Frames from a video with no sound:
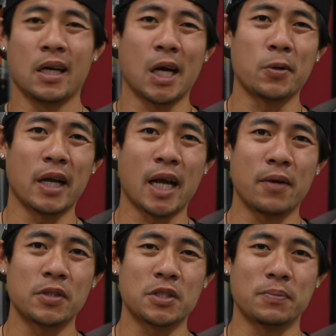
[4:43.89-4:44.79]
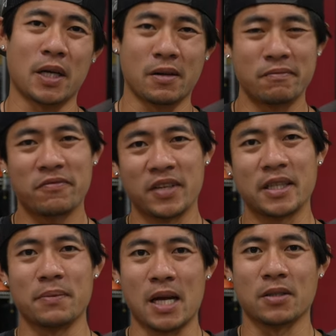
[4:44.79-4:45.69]
I would average about
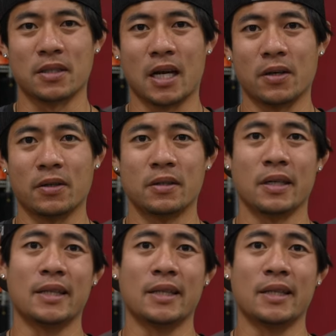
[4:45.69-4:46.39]
50 miles an hour,